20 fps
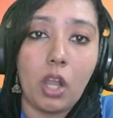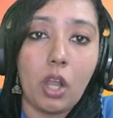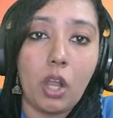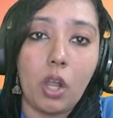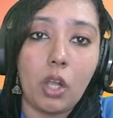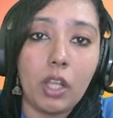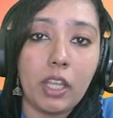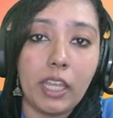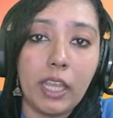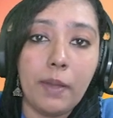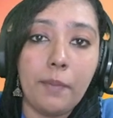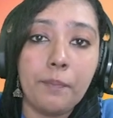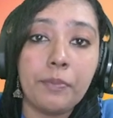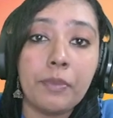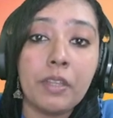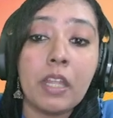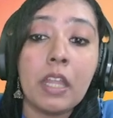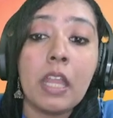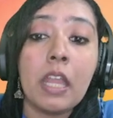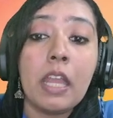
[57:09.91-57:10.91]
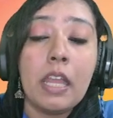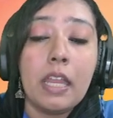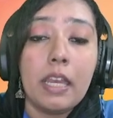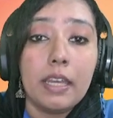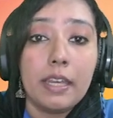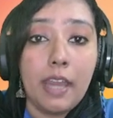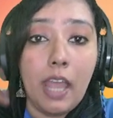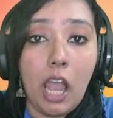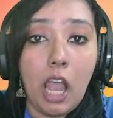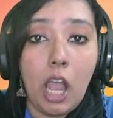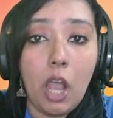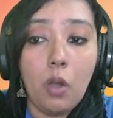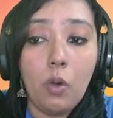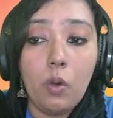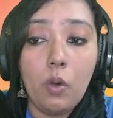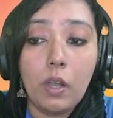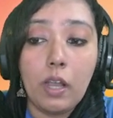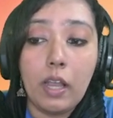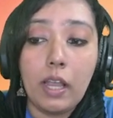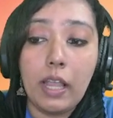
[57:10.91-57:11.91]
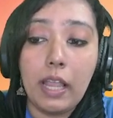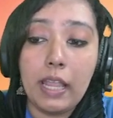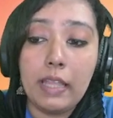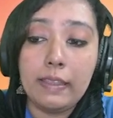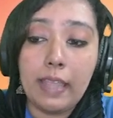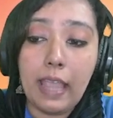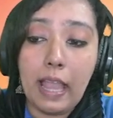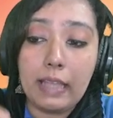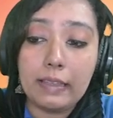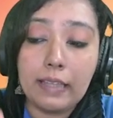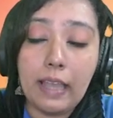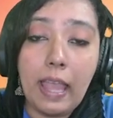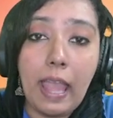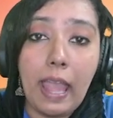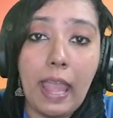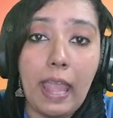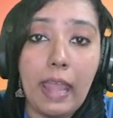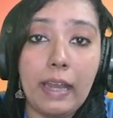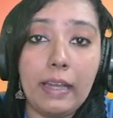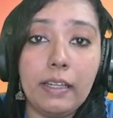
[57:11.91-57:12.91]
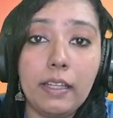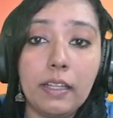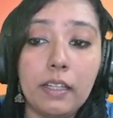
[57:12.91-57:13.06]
Okay. Now, in the other hand,